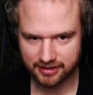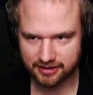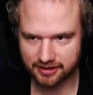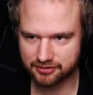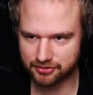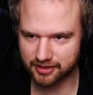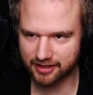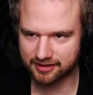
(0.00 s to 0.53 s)
They
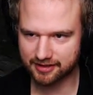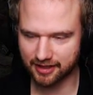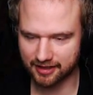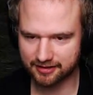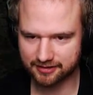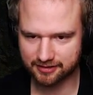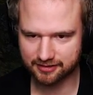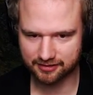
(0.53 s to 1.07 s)
do get
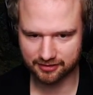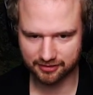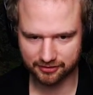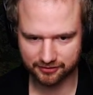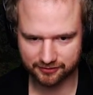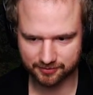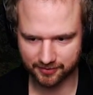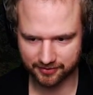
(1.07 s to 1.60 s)
kinda
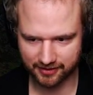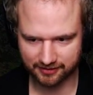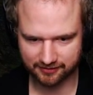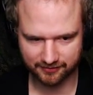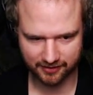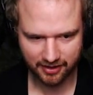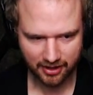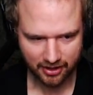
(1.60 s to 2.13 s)
close, but that's fine.